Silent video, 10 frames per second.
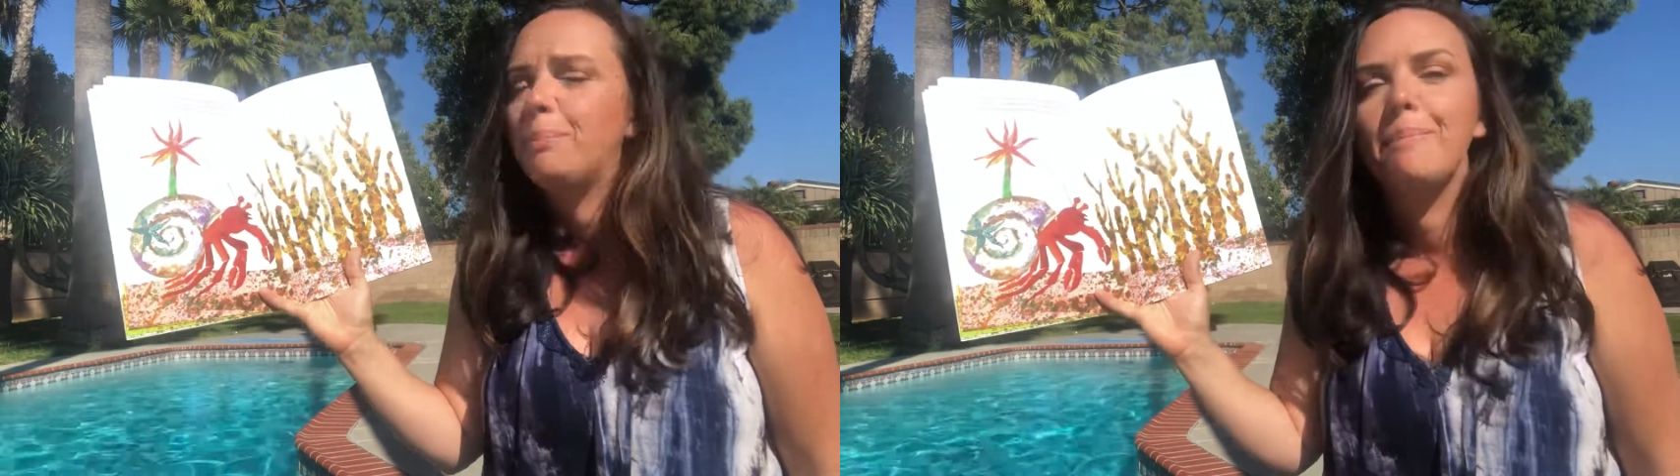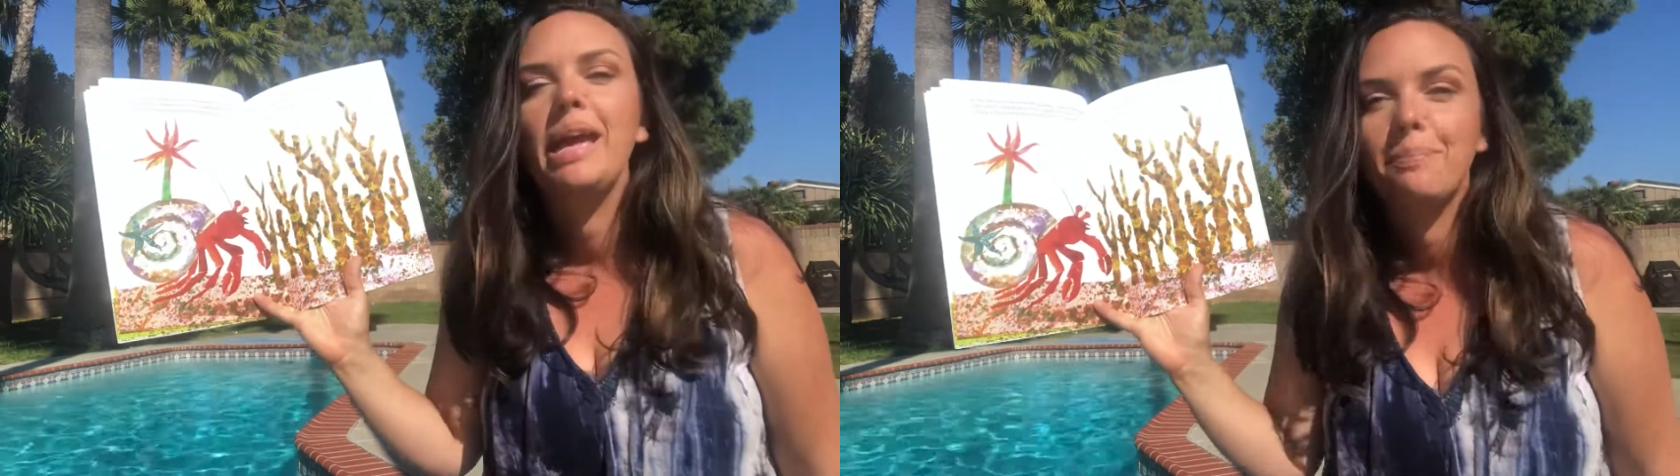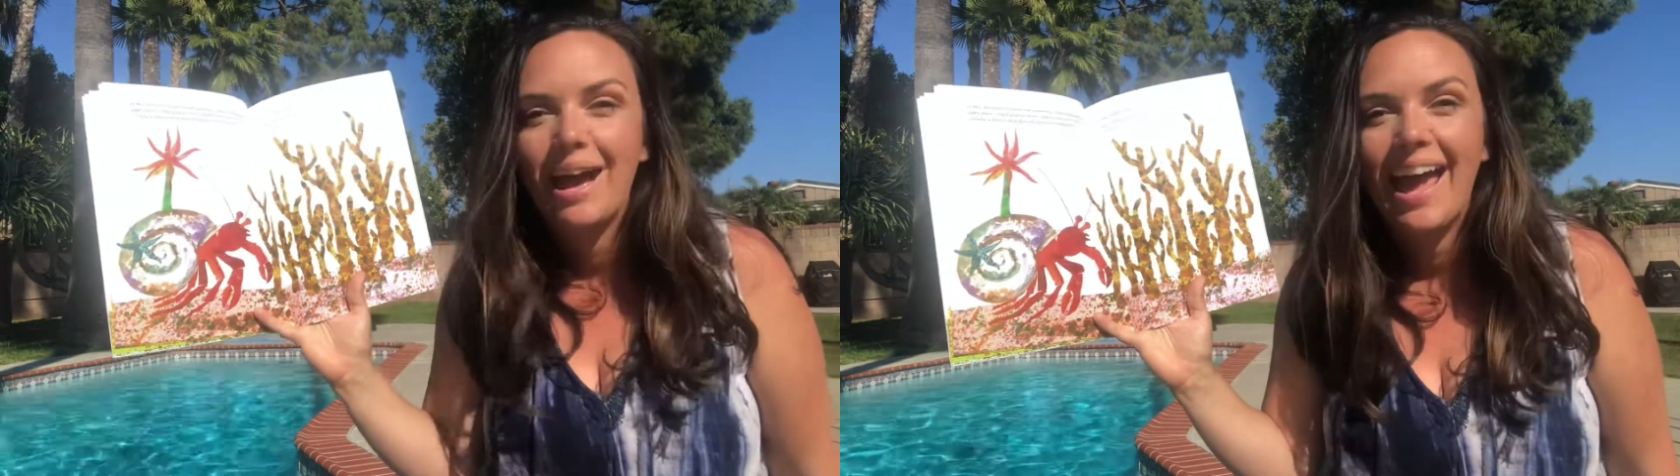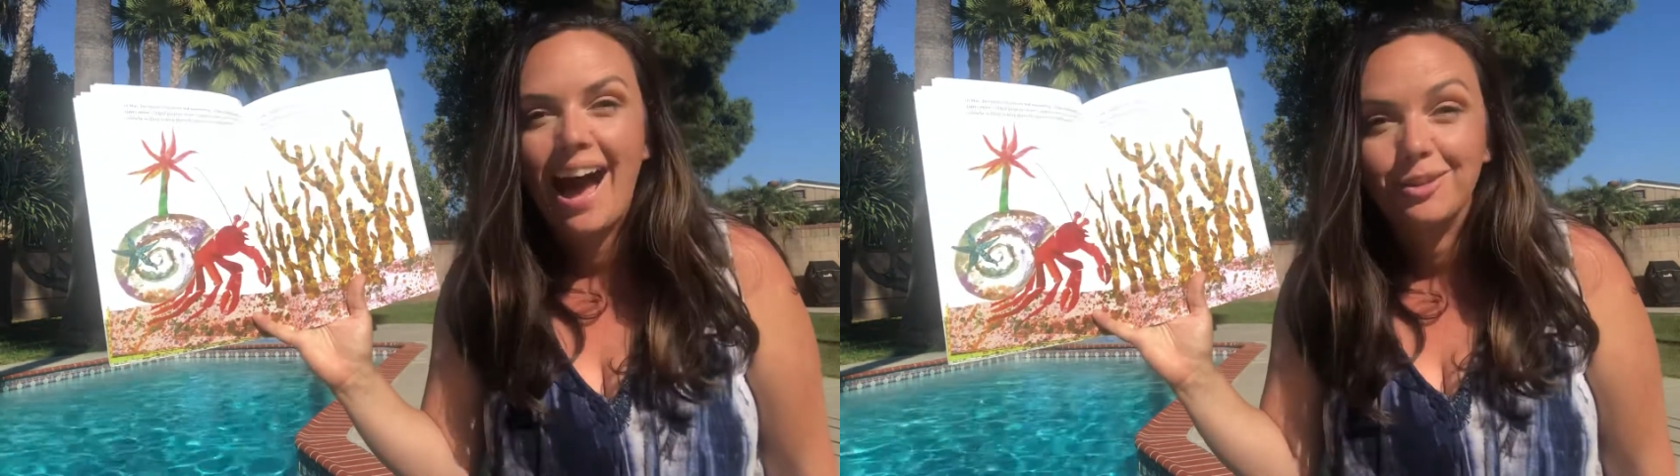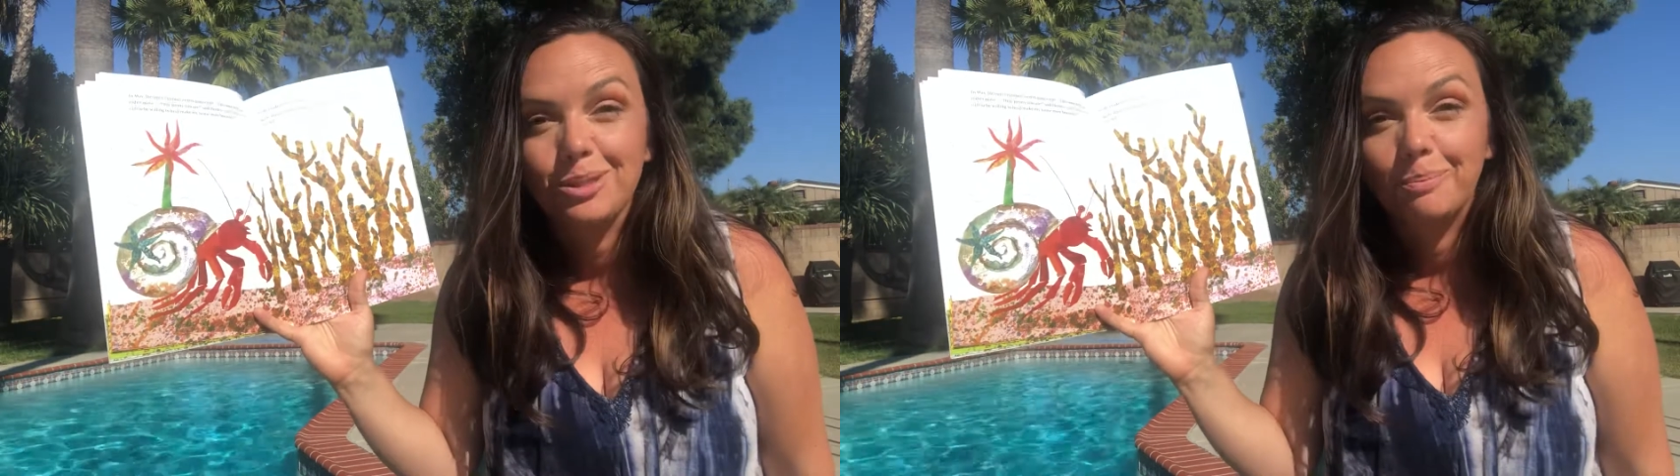make my
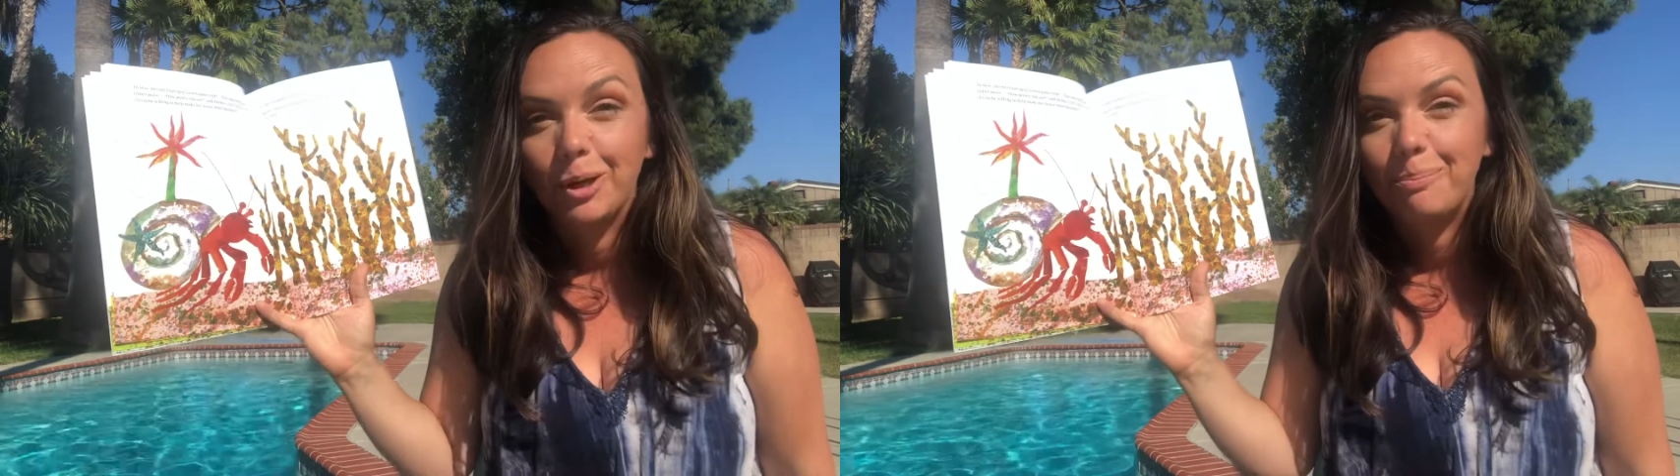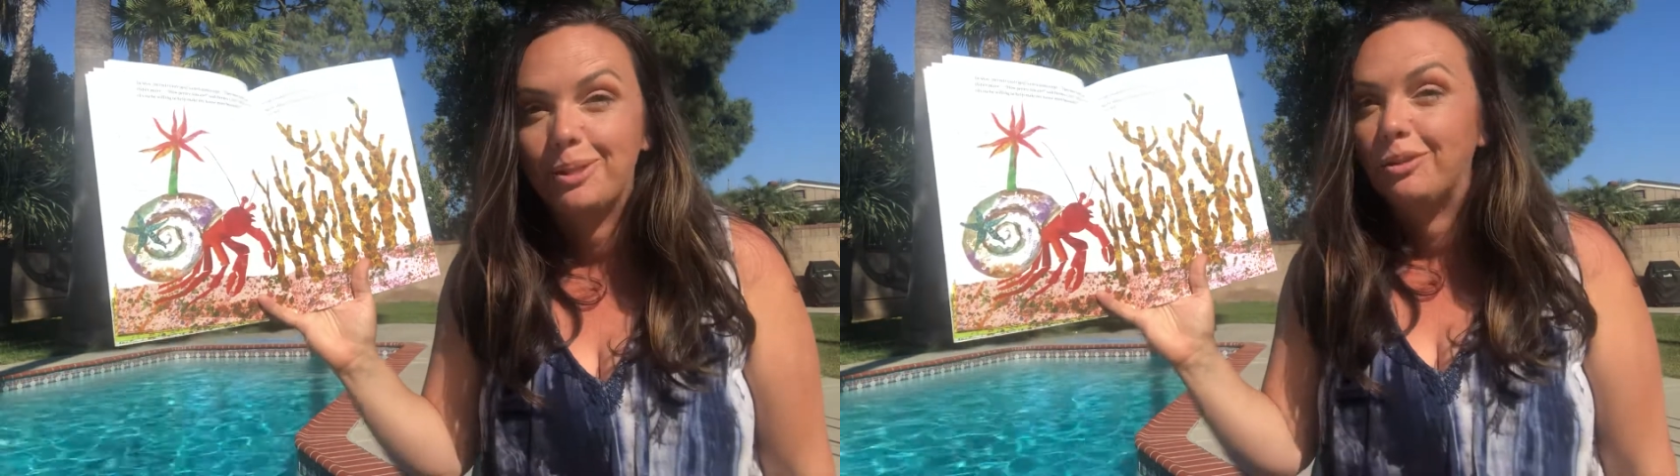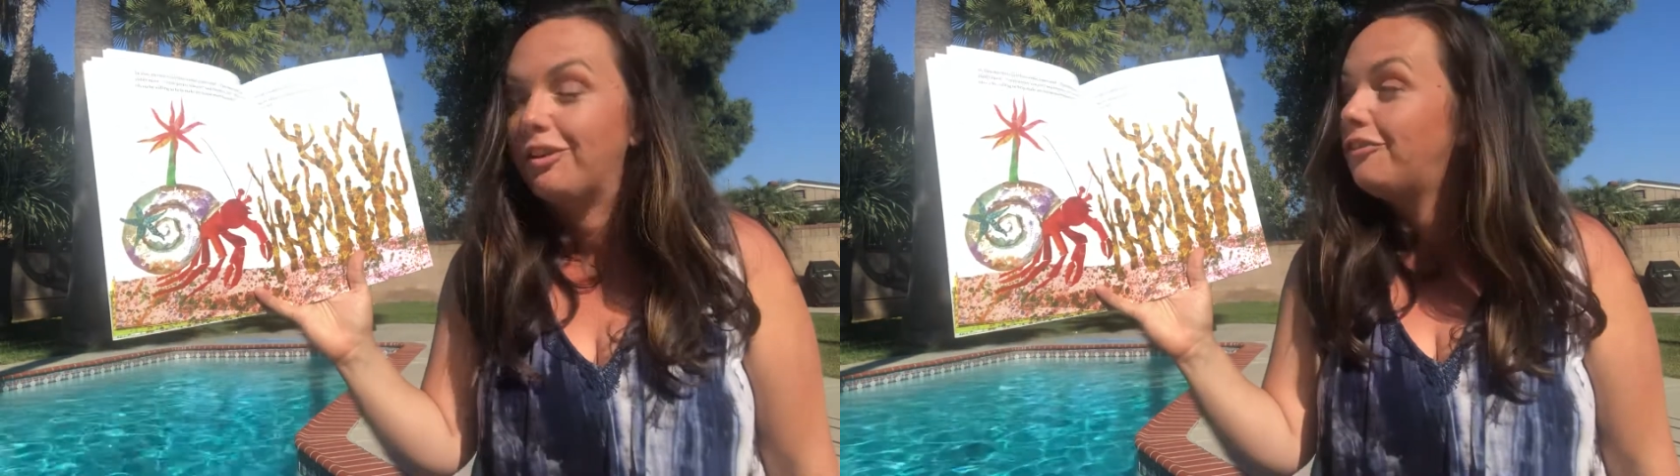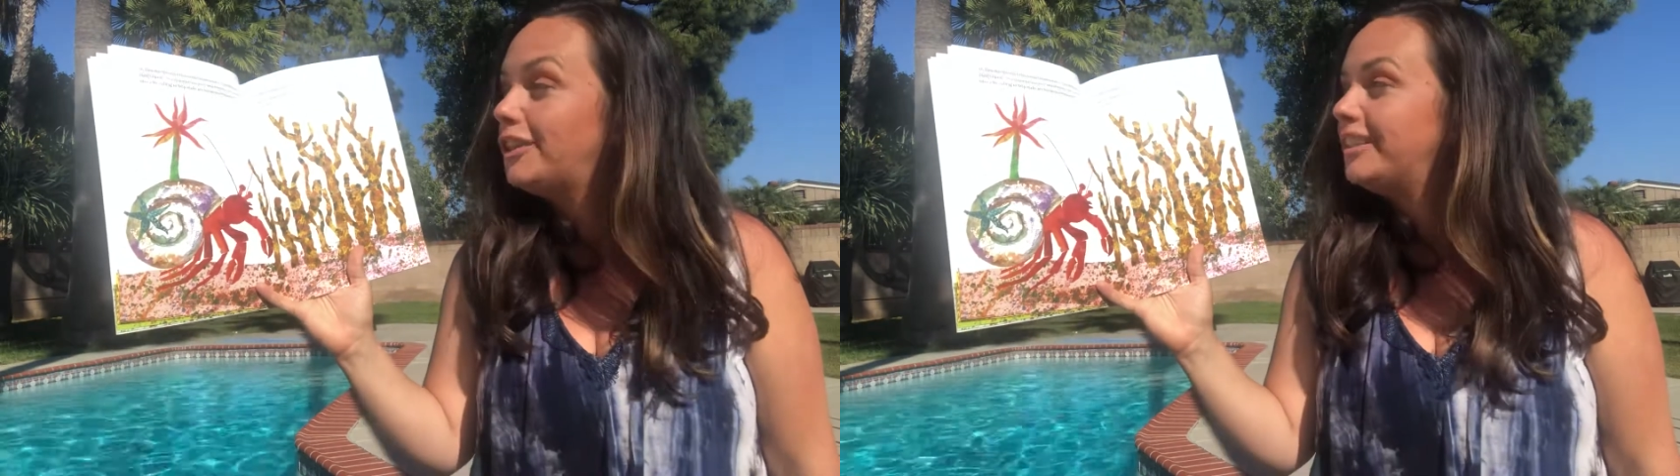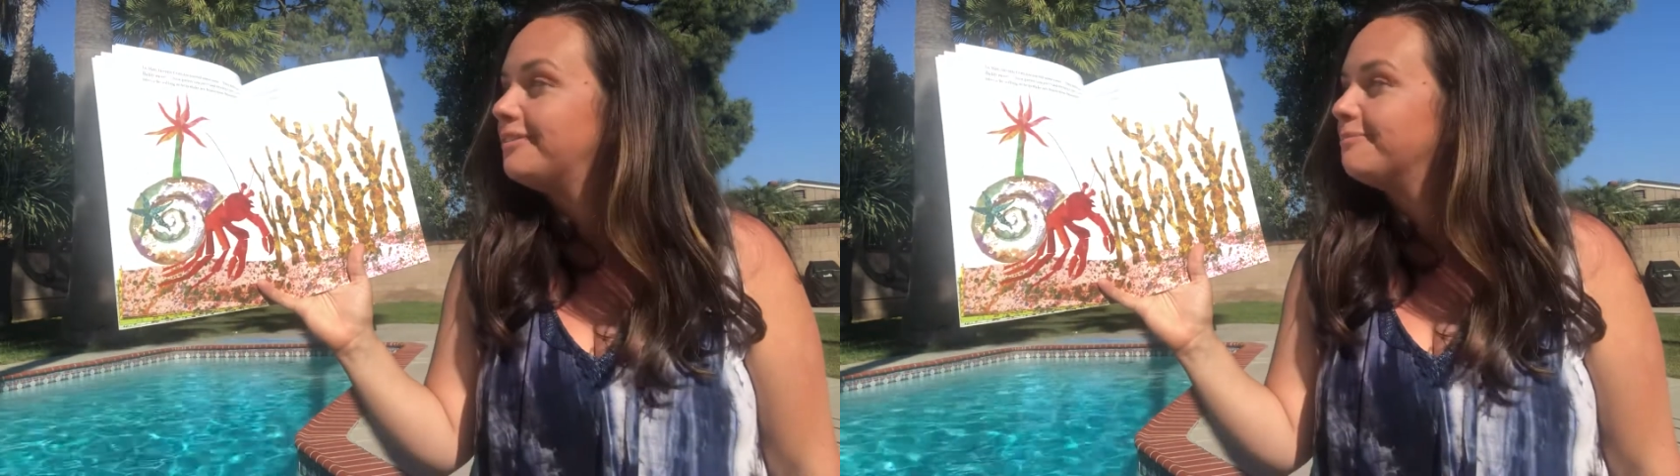house more beautiful?